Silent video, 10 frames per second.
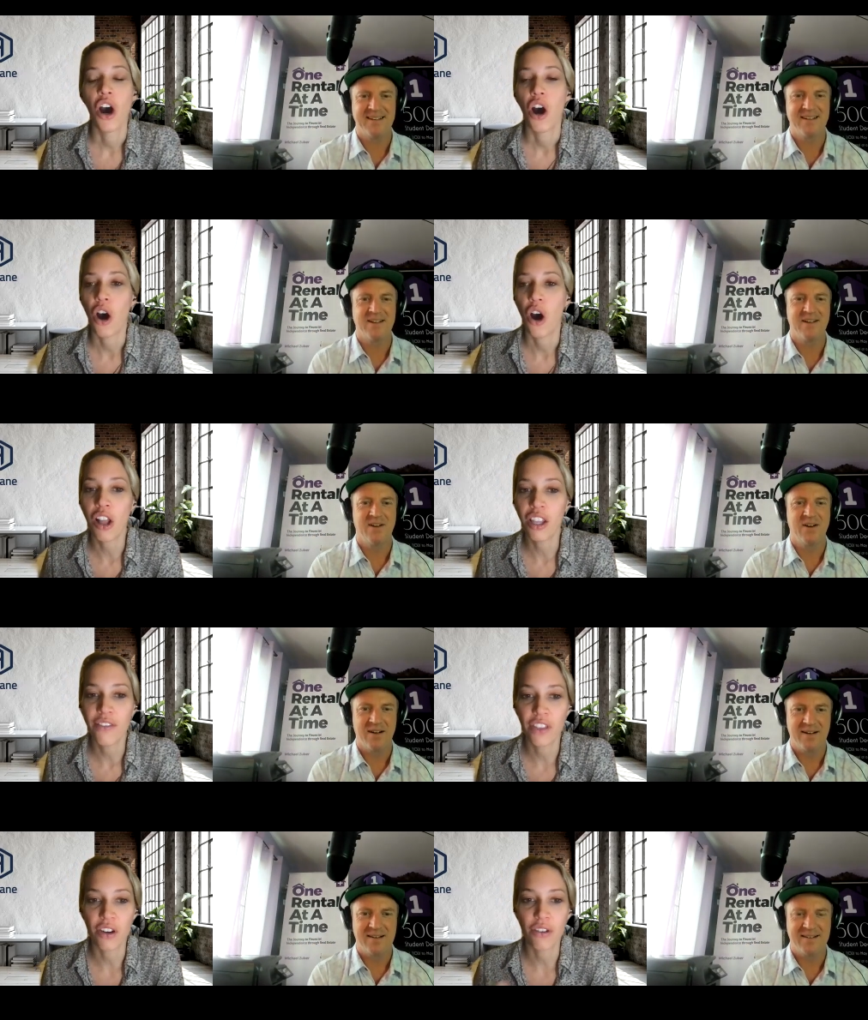Speaker 1: all
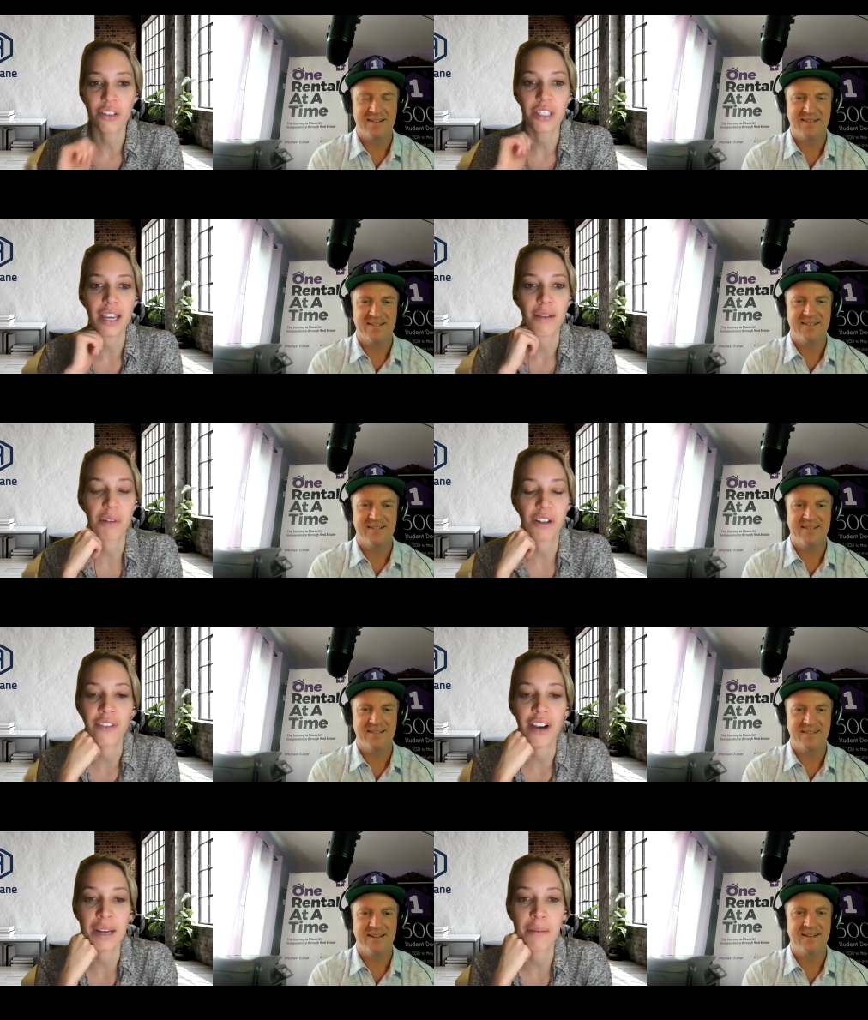of those
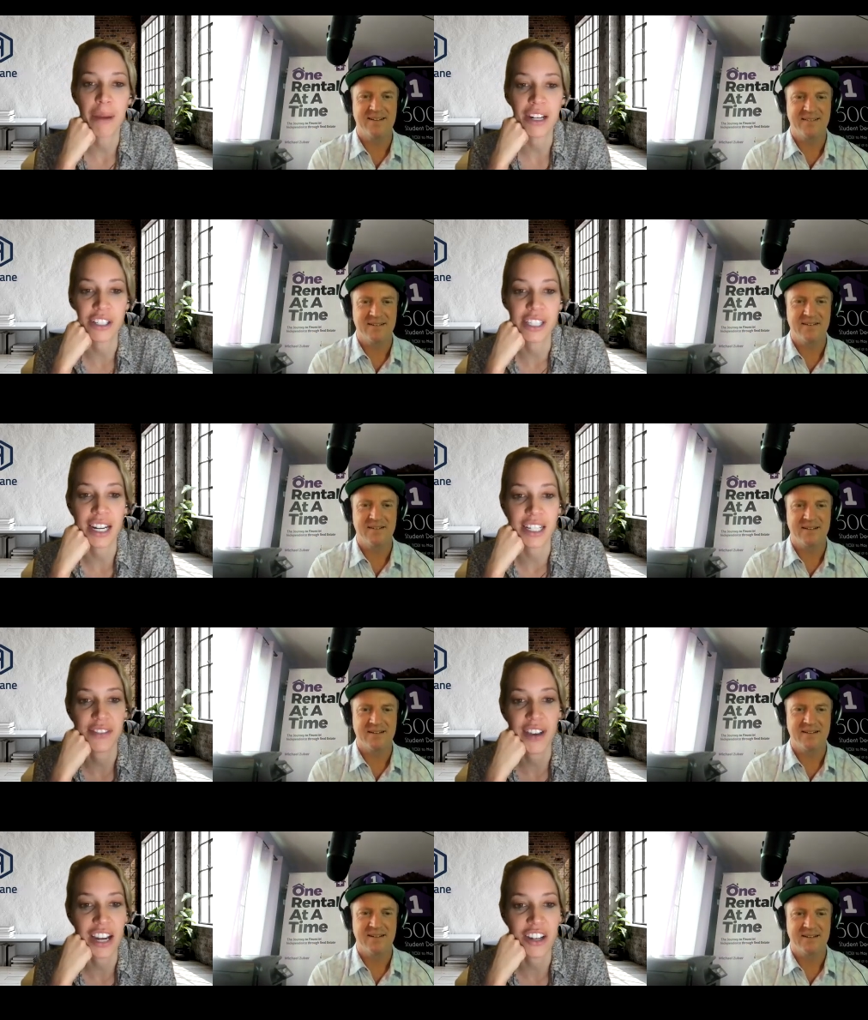provide better
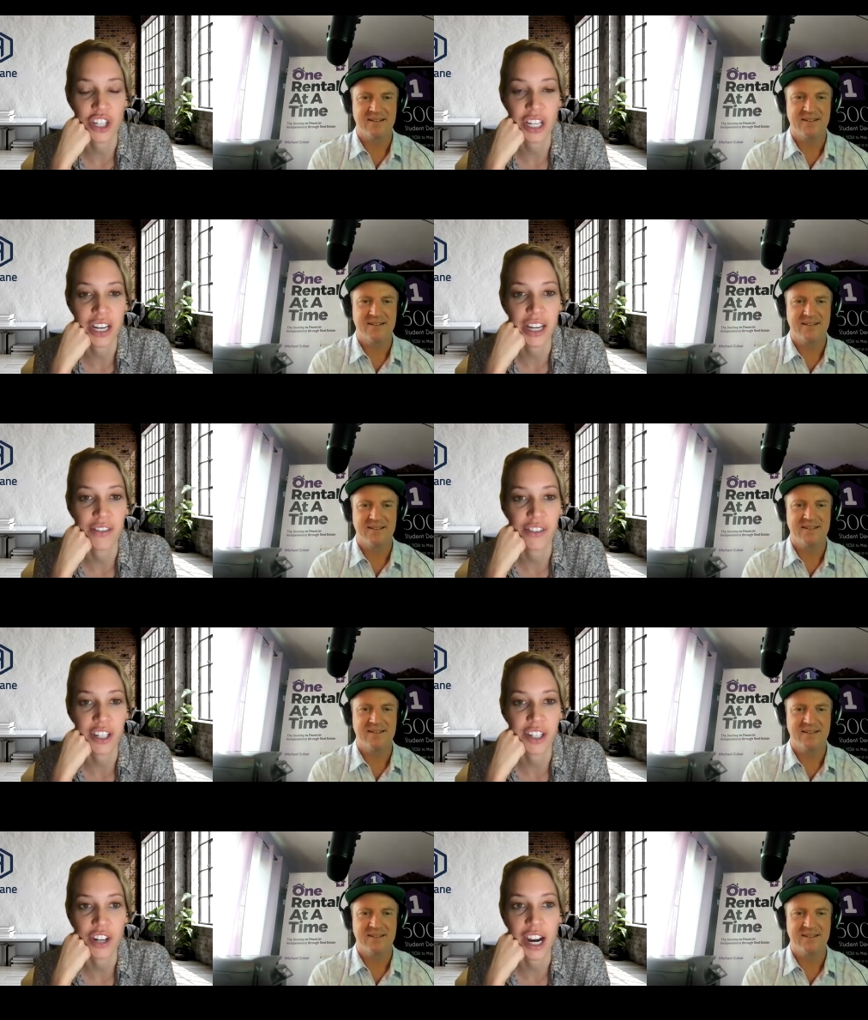satisfaction in
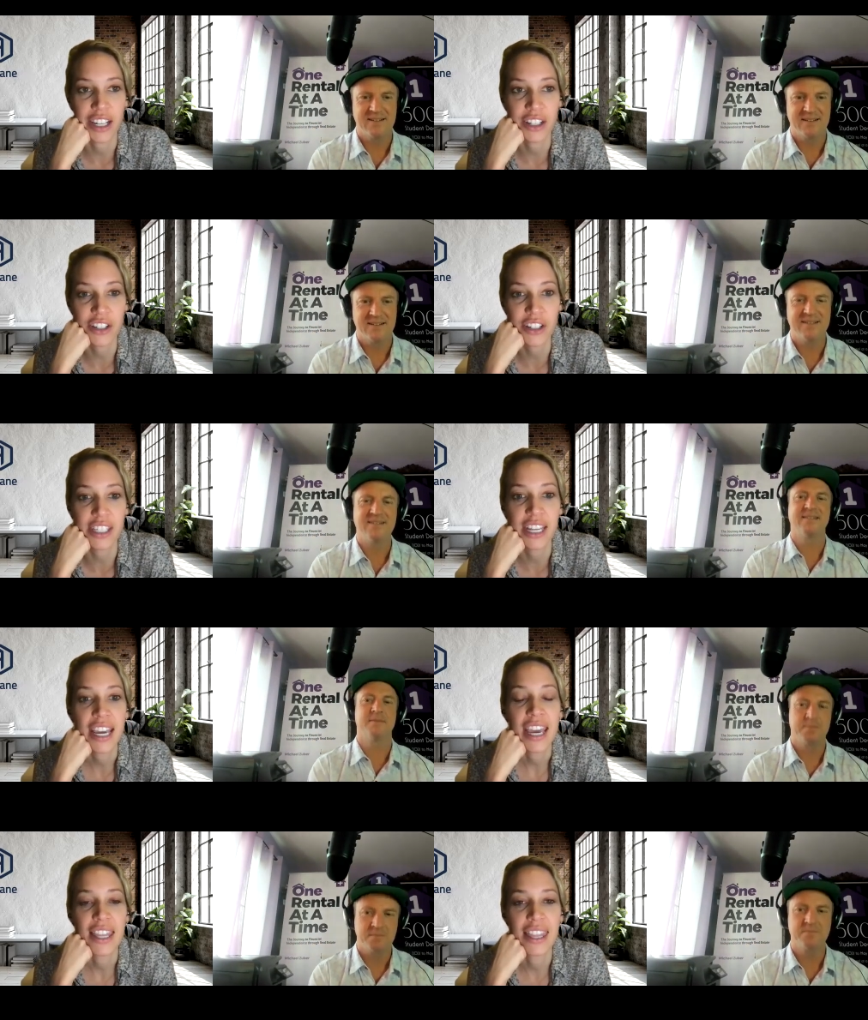free trials
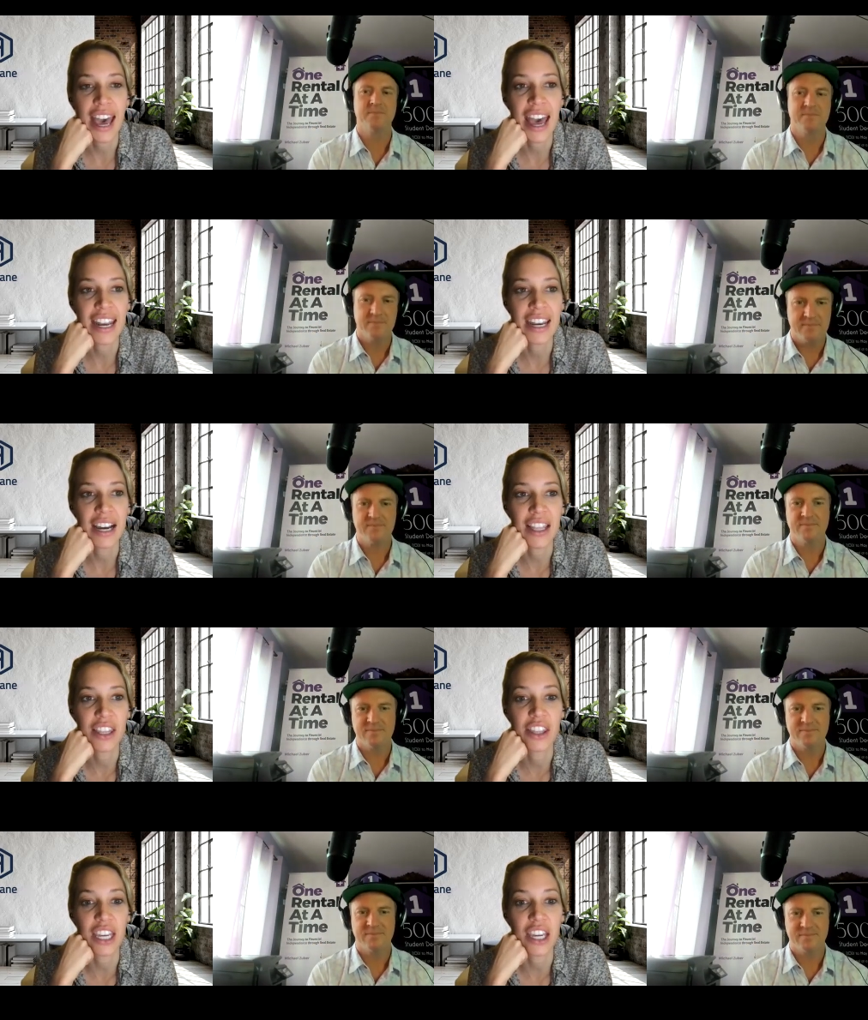than
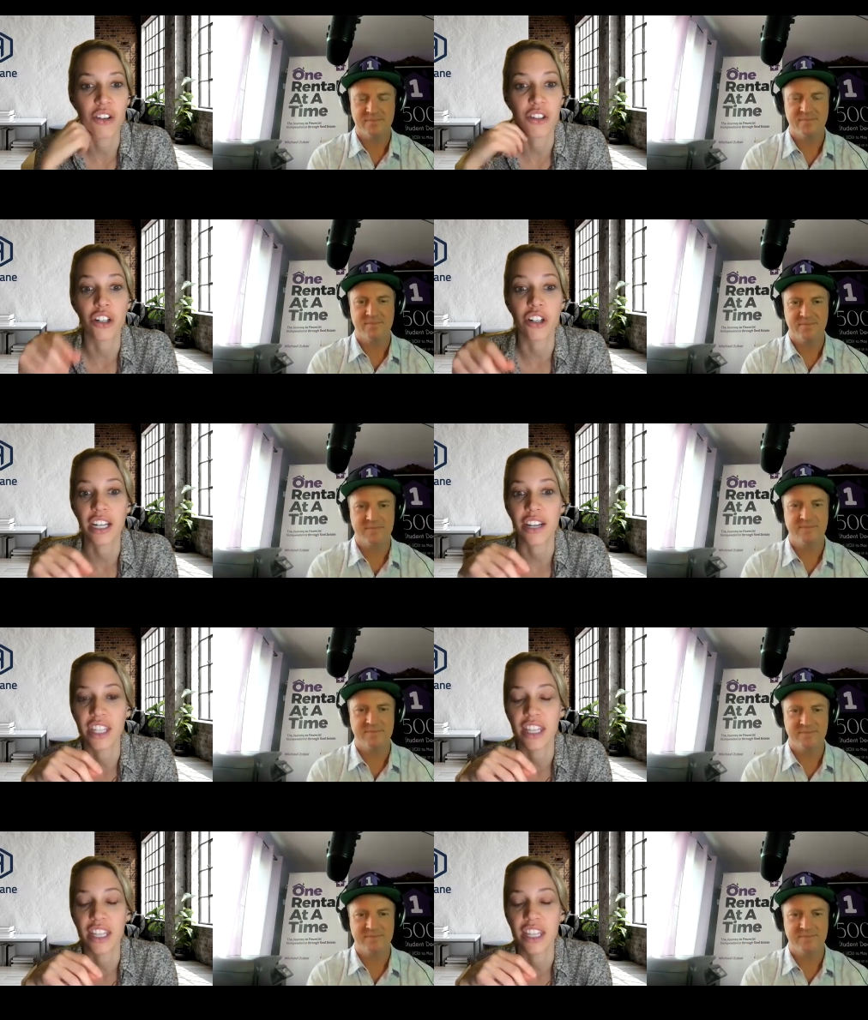the alternatives.